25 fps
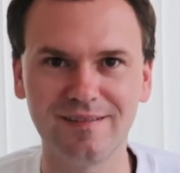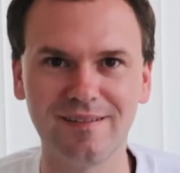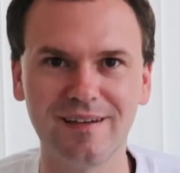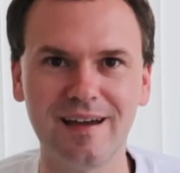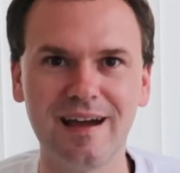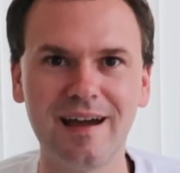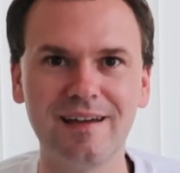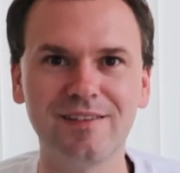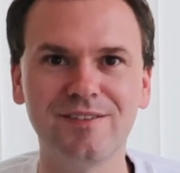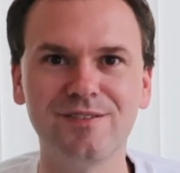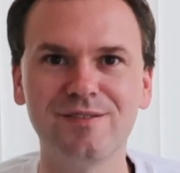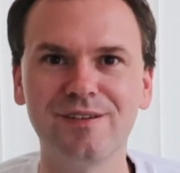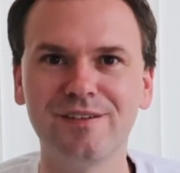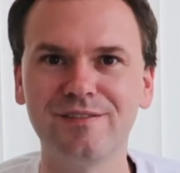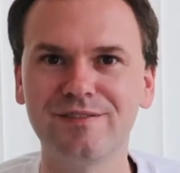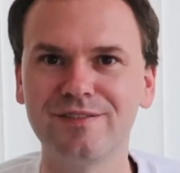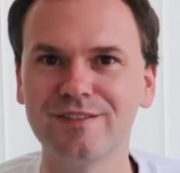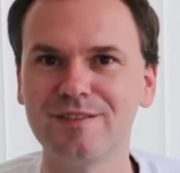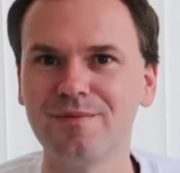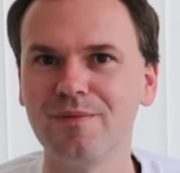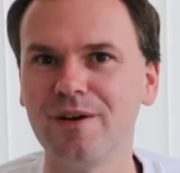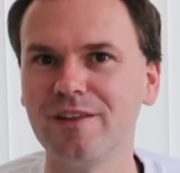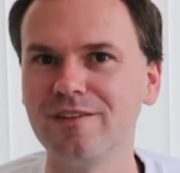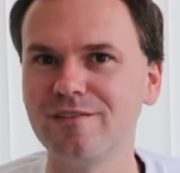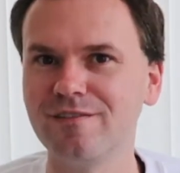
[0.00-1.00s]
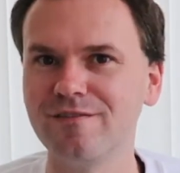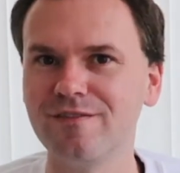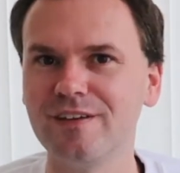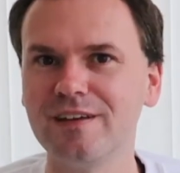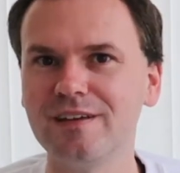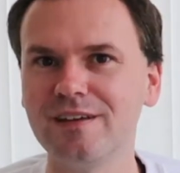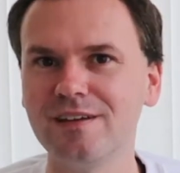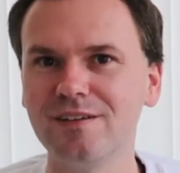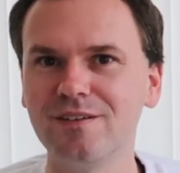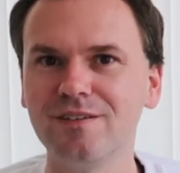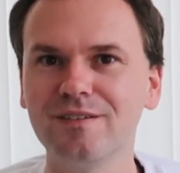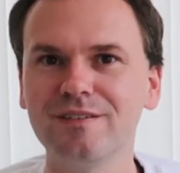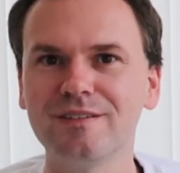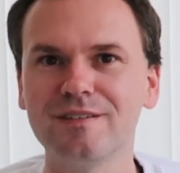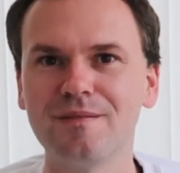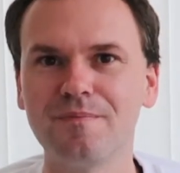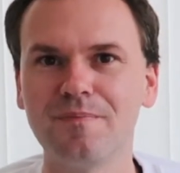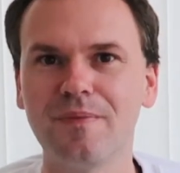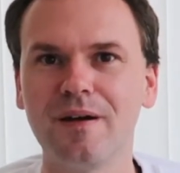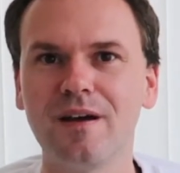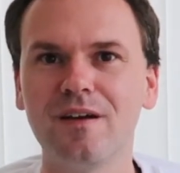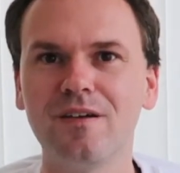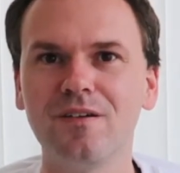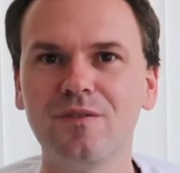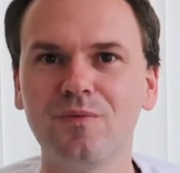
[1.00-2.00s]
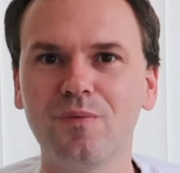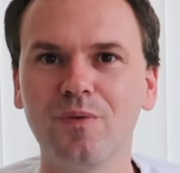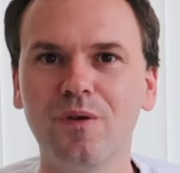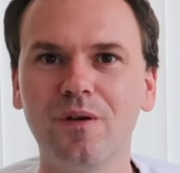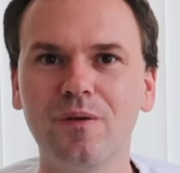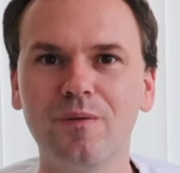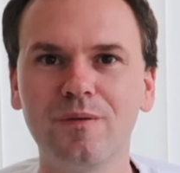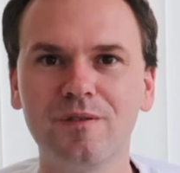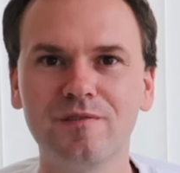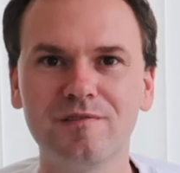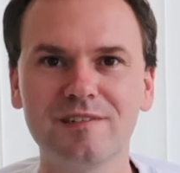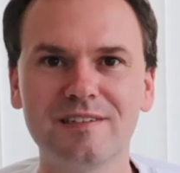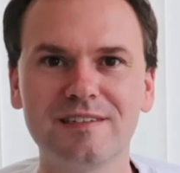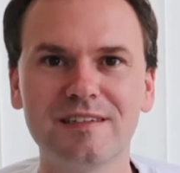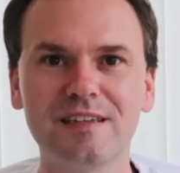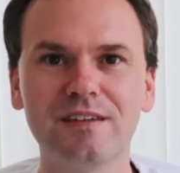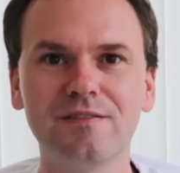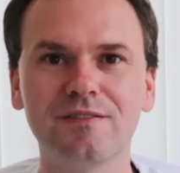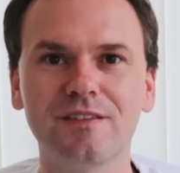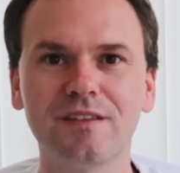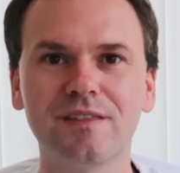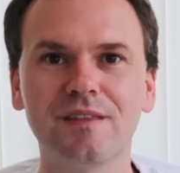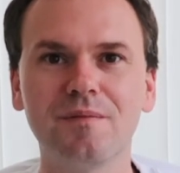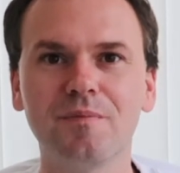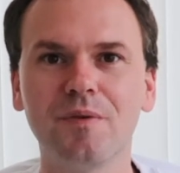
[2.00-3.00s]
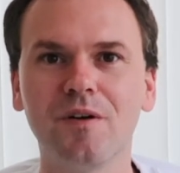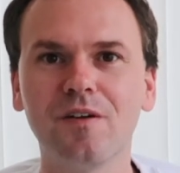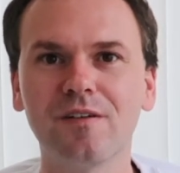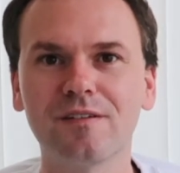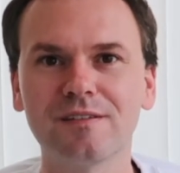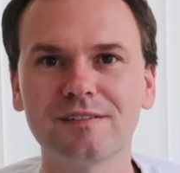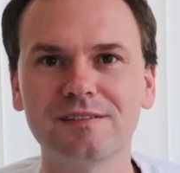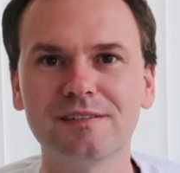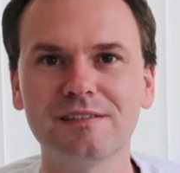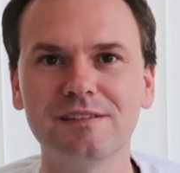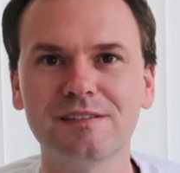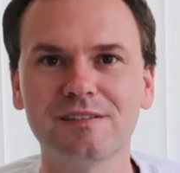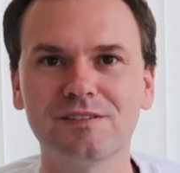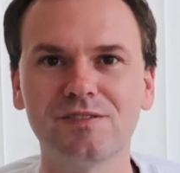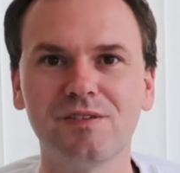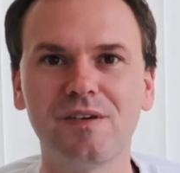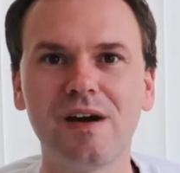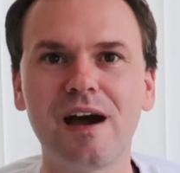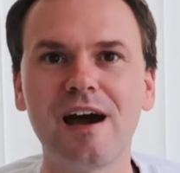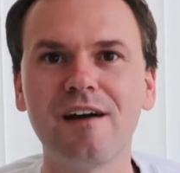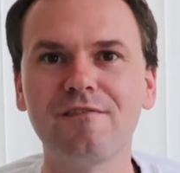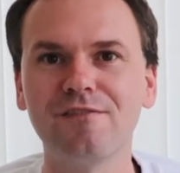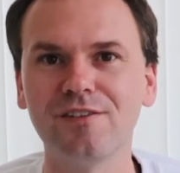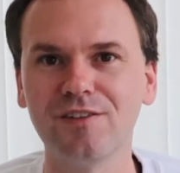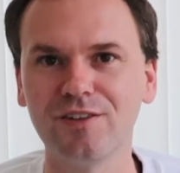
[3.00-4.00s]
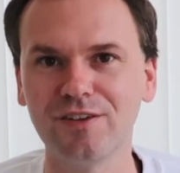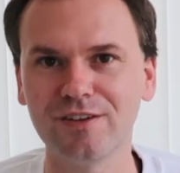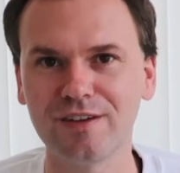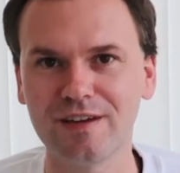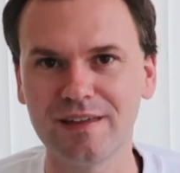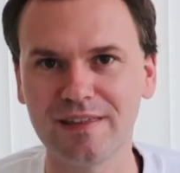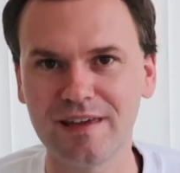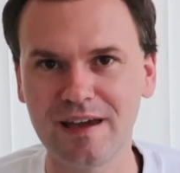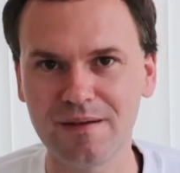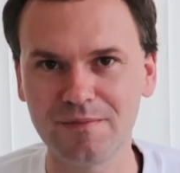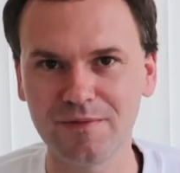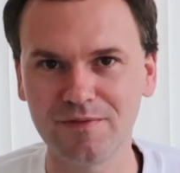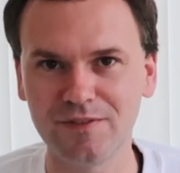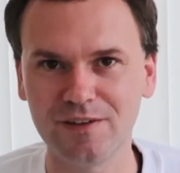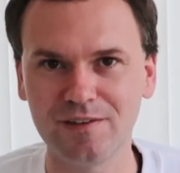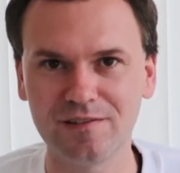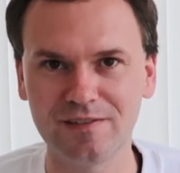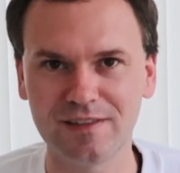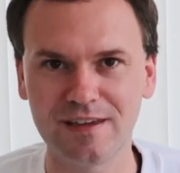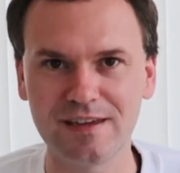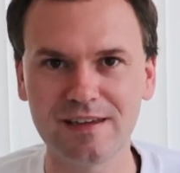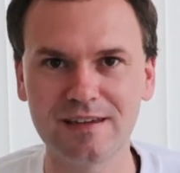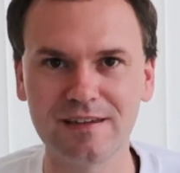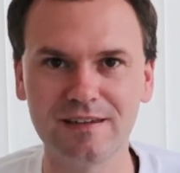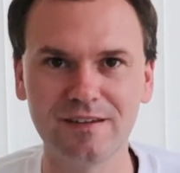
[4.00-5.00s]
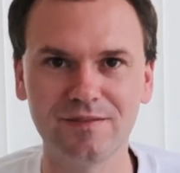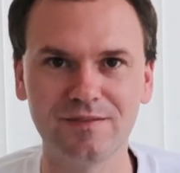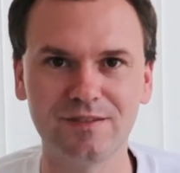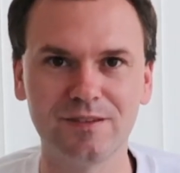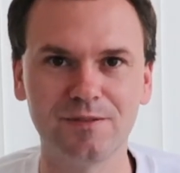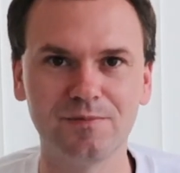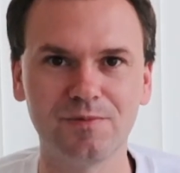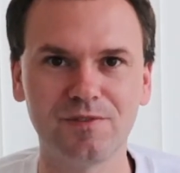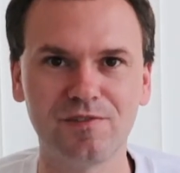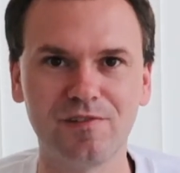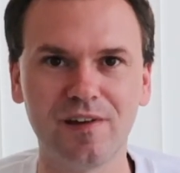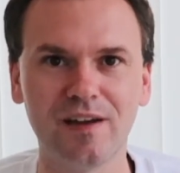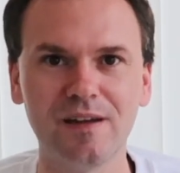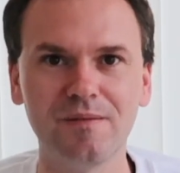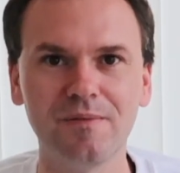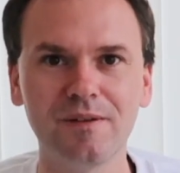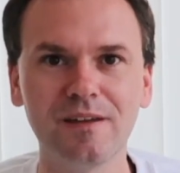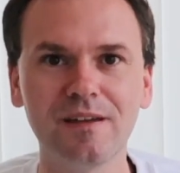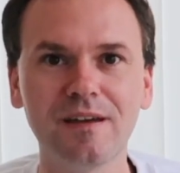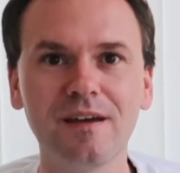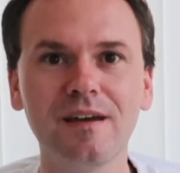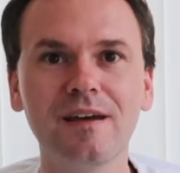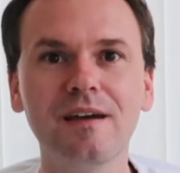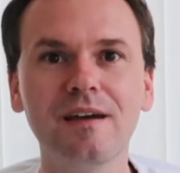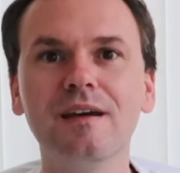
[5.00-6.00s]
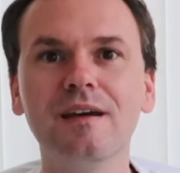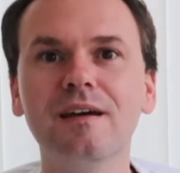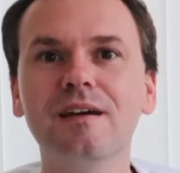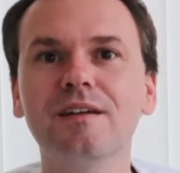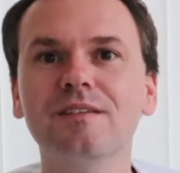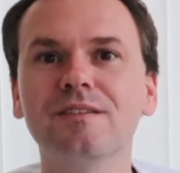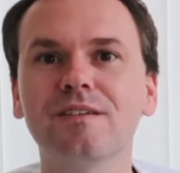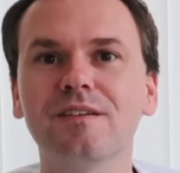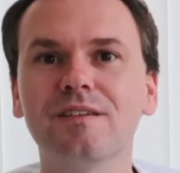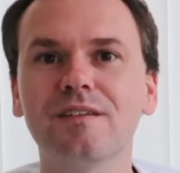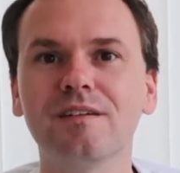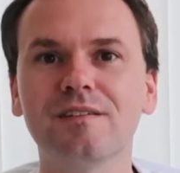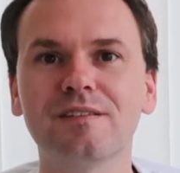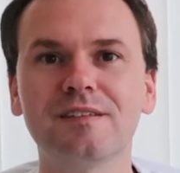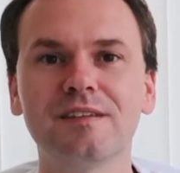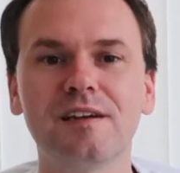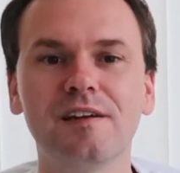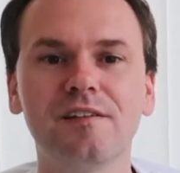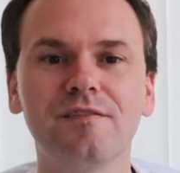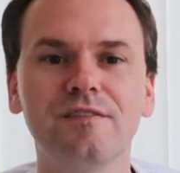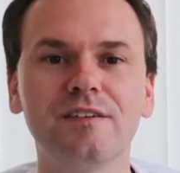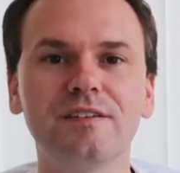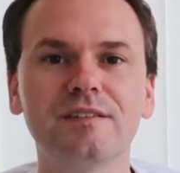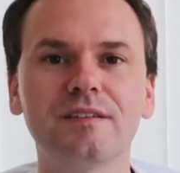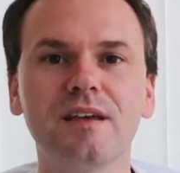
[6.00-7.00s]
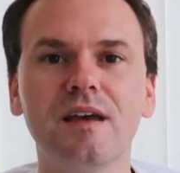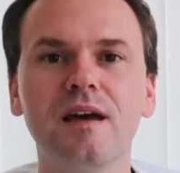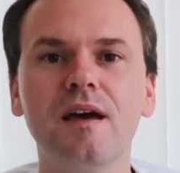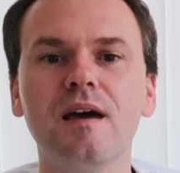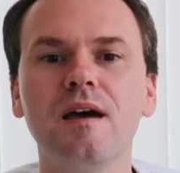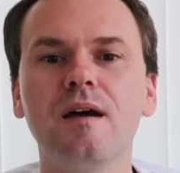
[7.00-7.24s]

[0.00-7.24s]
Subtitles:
I do have some other videos about what we received in the boxes, so have a look at them if you're thinking of subscribing to this service.